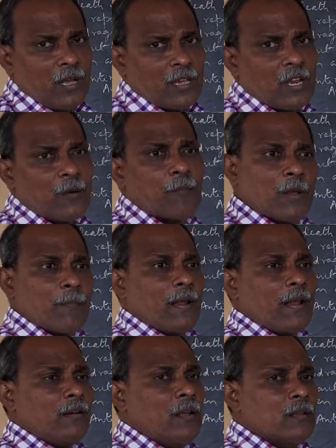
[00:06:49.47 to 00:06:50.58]
In pea
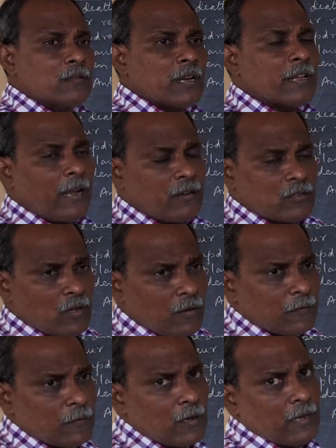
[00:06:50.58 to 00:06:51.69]
plant, three kinds
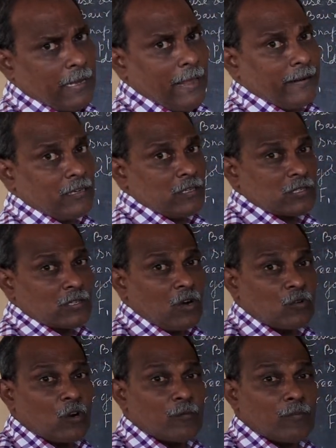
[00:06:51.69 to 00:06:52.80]
of characters
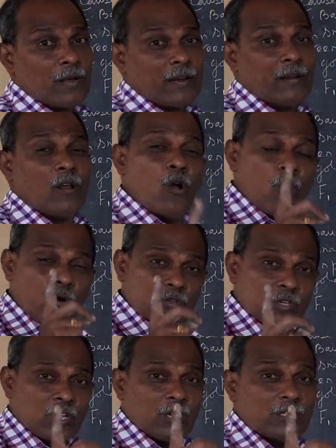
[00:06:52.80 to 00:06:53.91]
controlled by
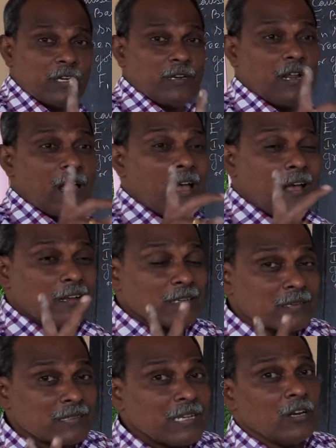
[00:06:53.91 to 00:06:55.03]
single gene as
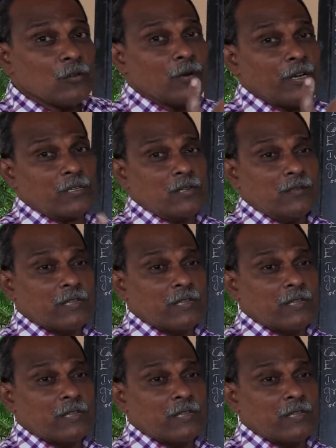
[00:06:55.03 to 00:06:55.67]
a single unit.